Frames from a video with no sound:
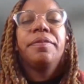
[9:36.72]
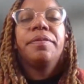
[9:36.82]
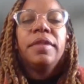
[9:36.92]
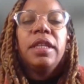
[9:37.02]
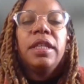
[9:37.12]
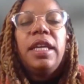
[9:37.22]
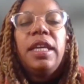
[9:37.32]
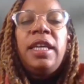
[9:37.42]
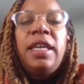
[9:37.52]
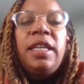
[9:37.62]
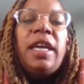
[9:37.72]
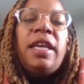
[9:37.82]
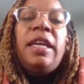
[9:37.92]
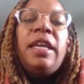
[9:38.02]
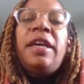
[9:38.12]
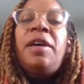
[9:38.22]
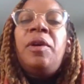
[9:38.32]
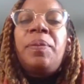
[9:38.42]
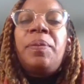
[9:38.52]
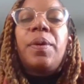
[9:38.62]
Inhaling up
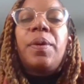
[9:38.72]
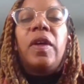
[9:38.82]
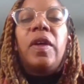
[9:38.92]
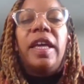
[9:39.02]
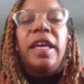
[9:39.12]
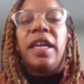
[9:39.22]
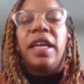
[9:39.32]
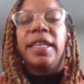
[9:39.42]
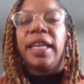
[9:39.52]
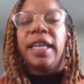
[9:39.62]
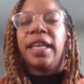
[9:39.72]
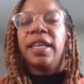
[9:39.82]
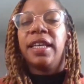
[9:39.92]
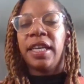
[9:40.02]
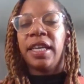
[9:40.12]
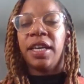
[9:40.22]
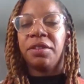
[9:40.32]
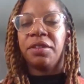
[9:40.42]
and exhaling down.